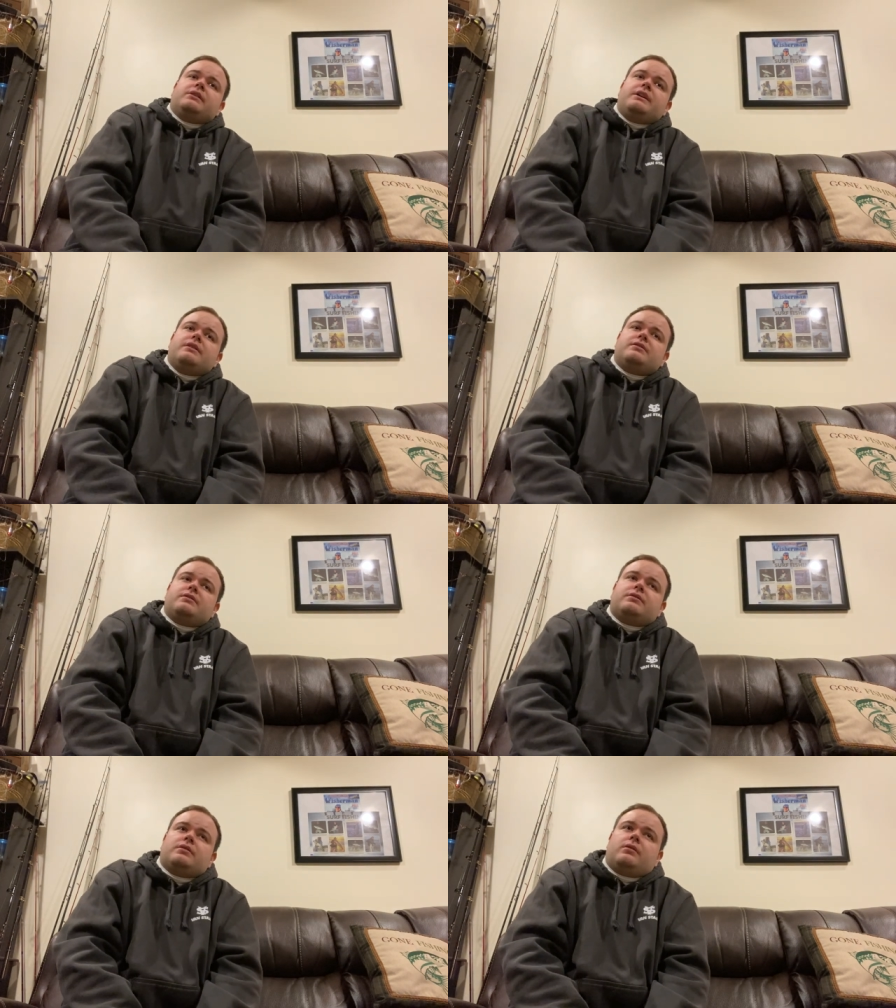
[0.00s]

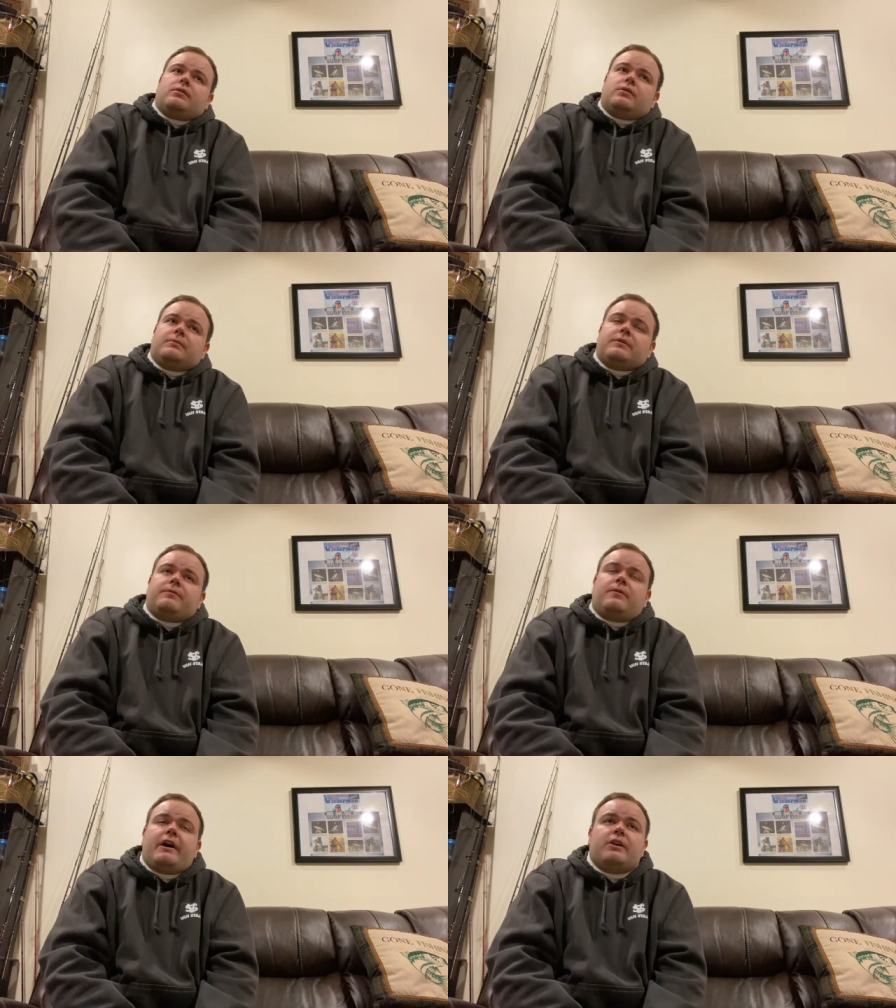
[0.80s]
least, um, the
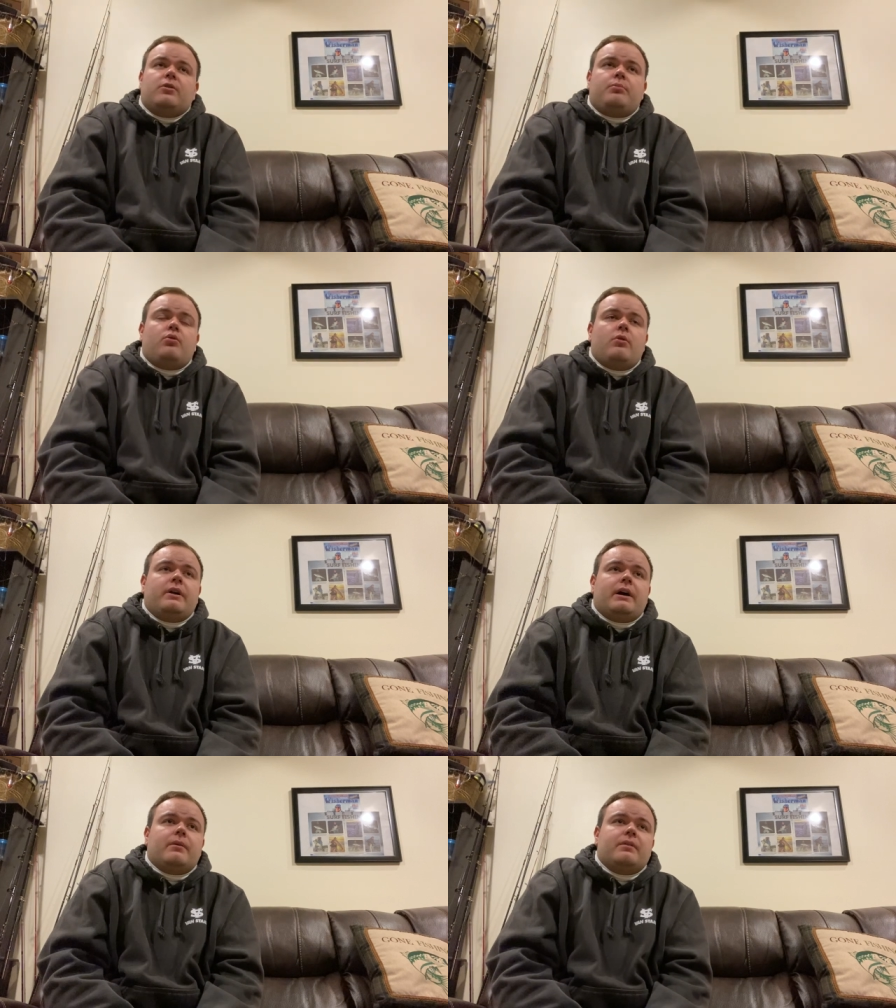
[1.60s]
final
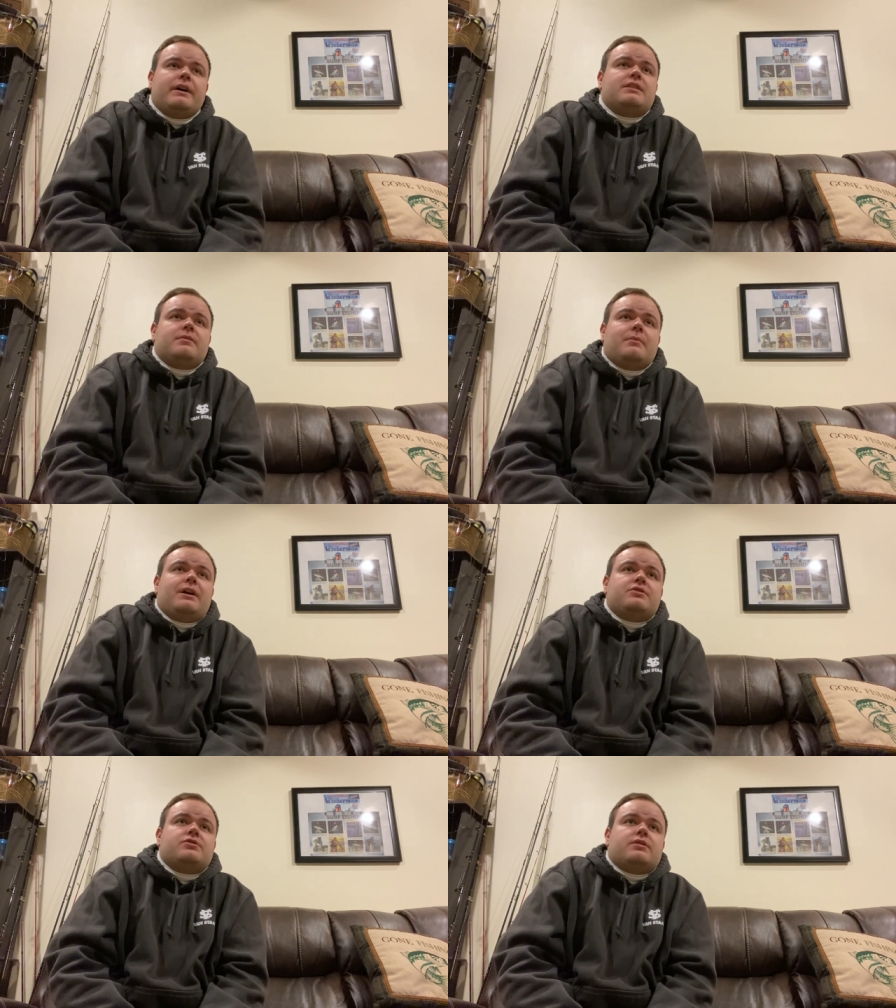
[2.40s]
point I would like to
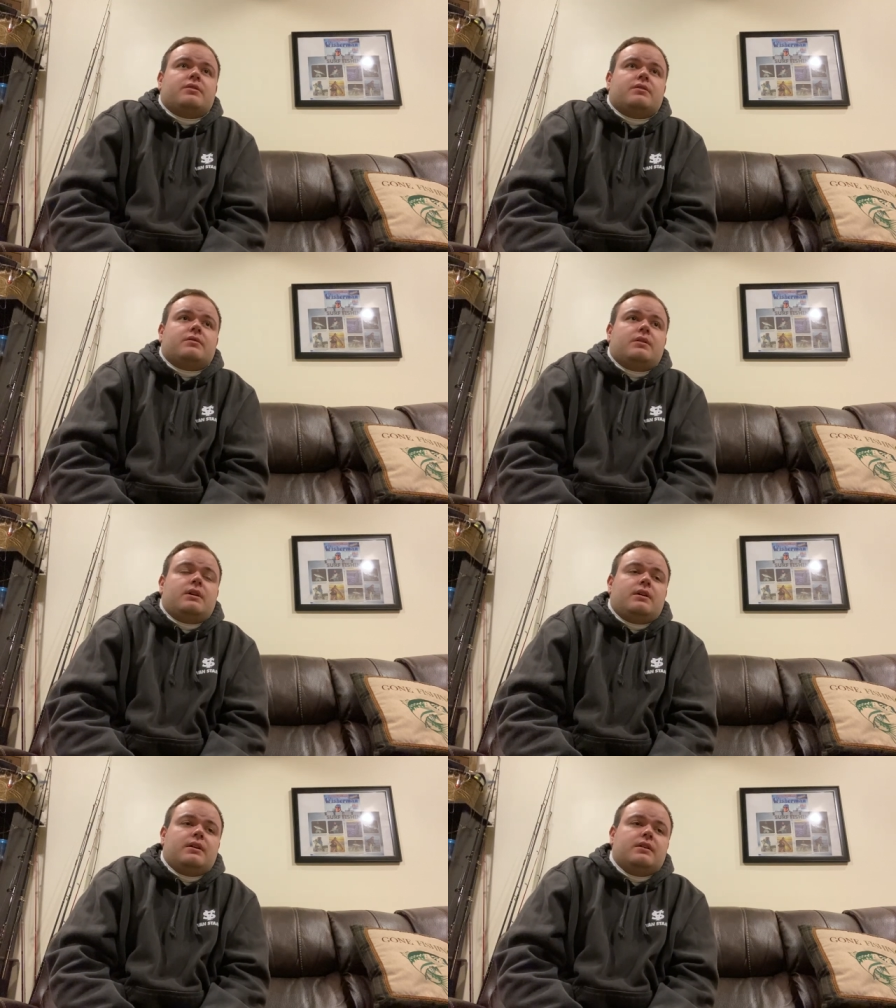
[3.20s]
mention
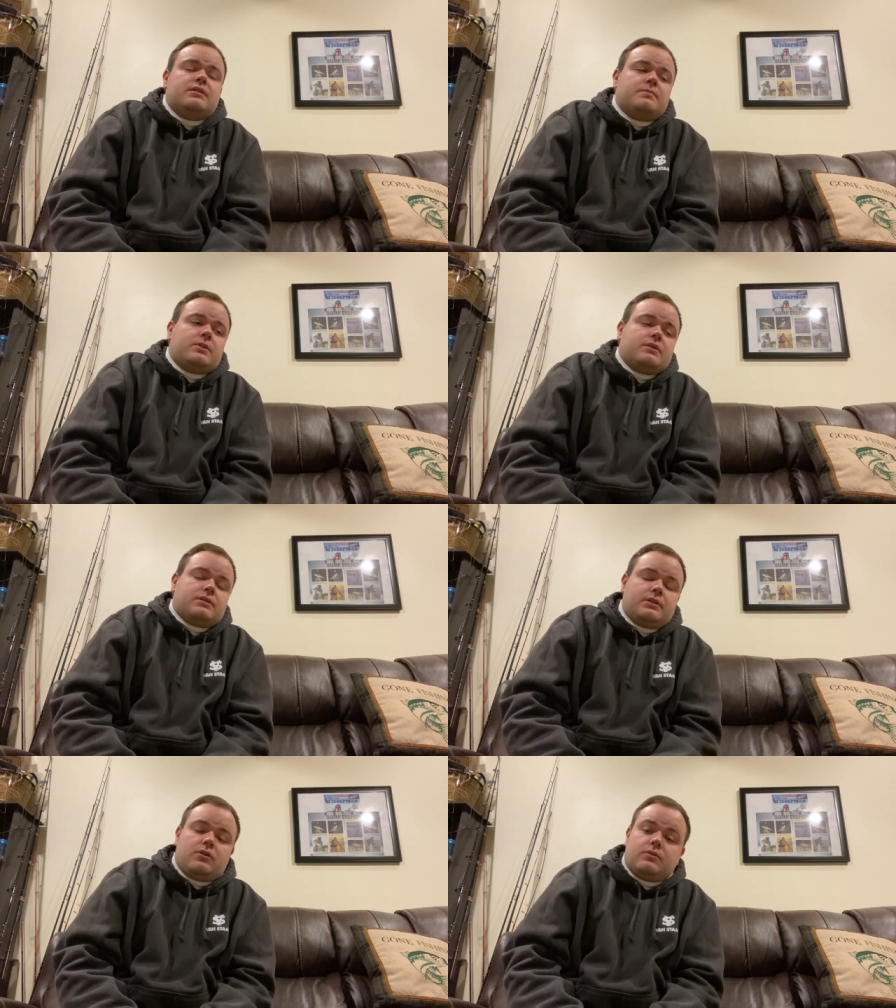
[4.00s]
is because
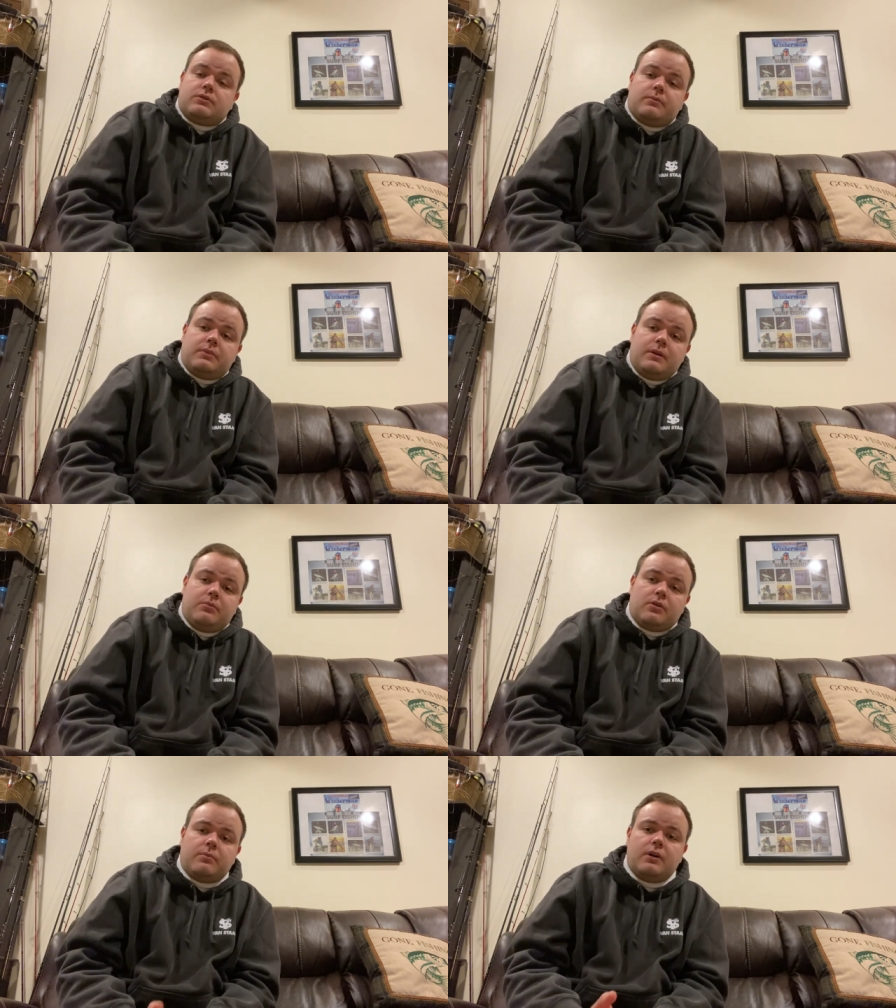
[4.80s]
I know some
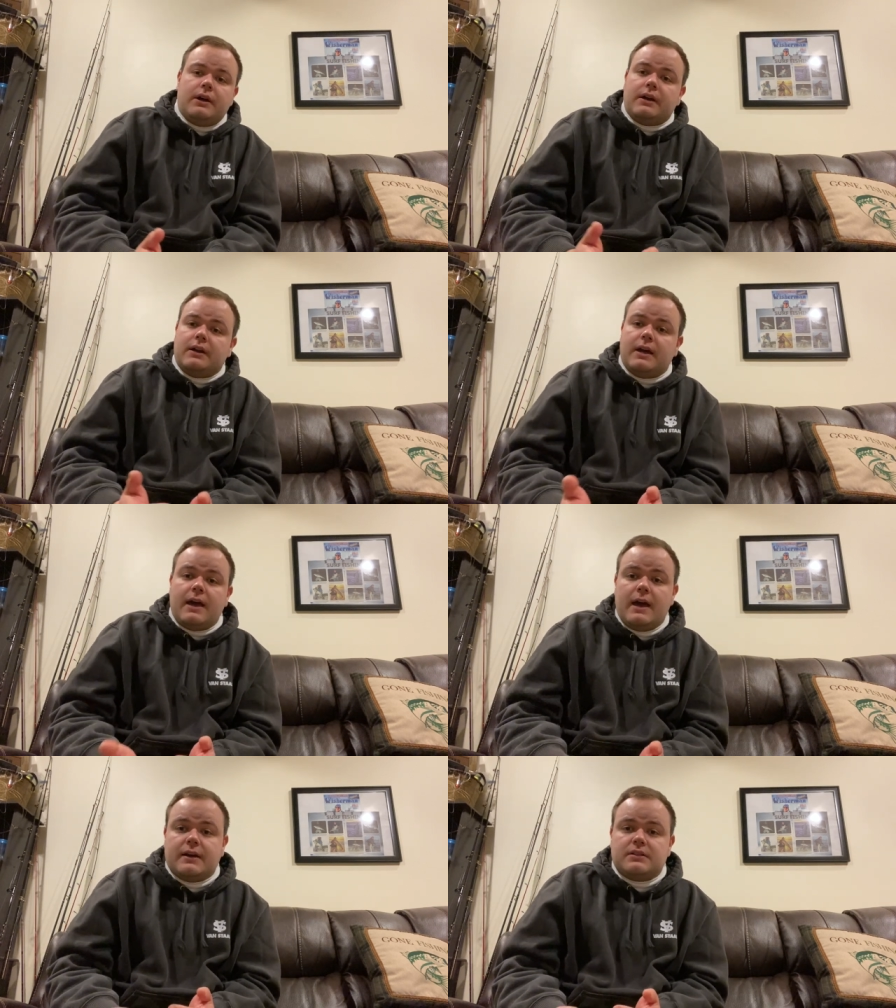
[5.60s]
people are probably going
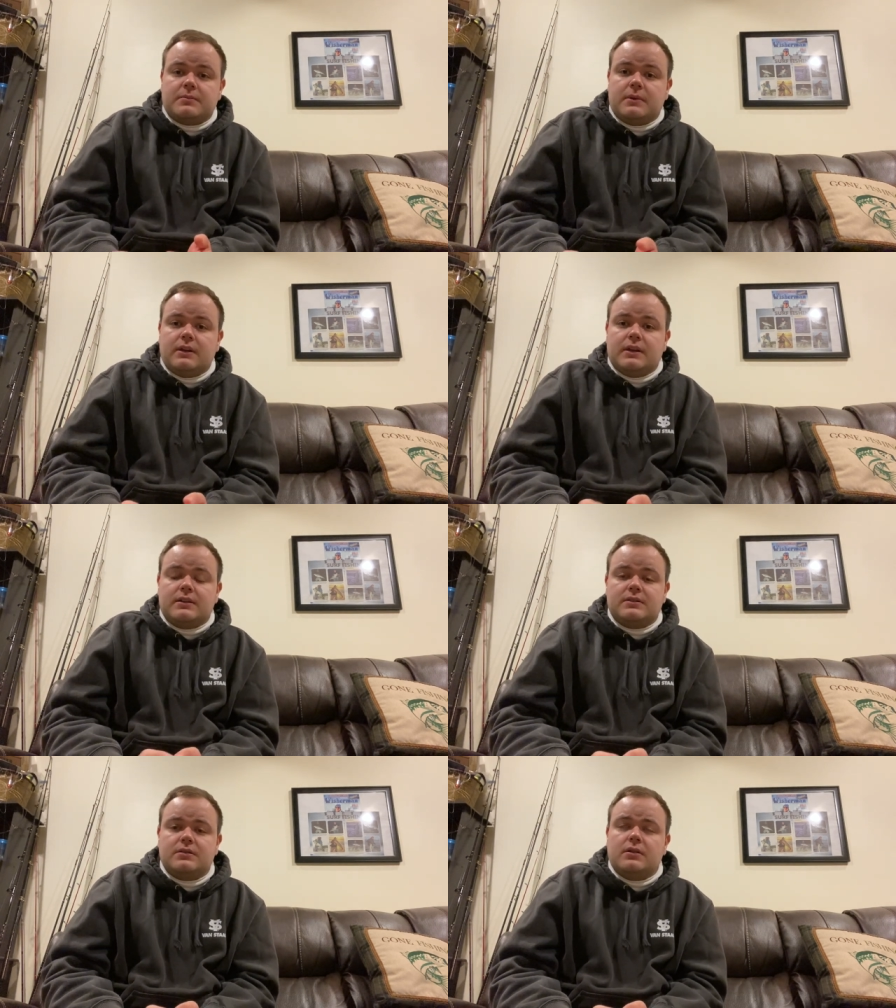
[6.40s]
to ask me
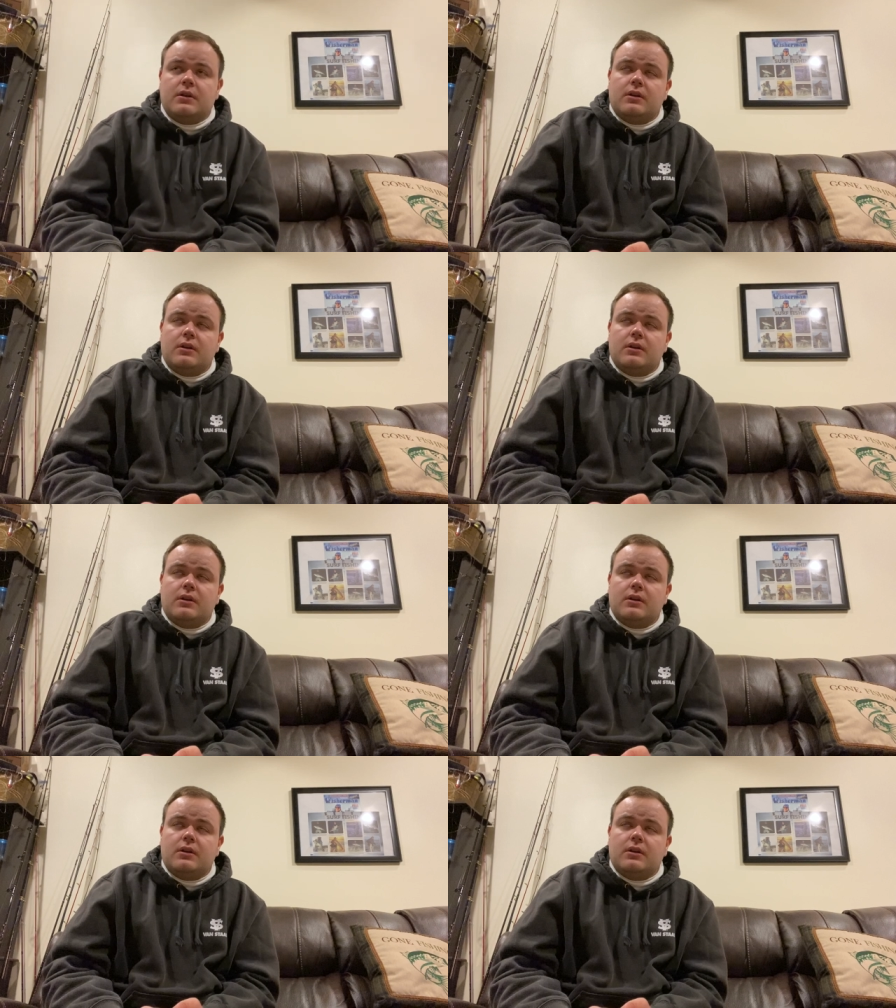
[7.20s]
is